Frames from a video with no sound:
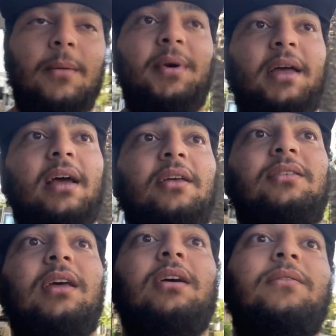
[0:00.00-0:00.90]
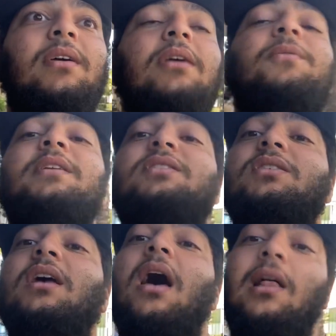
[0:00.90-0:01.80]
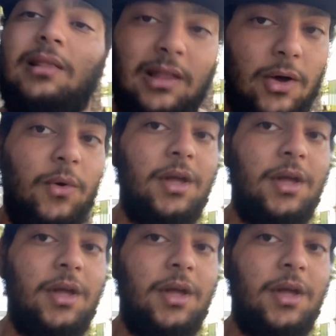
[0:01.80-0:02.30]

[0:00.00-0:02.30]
because if, if it's low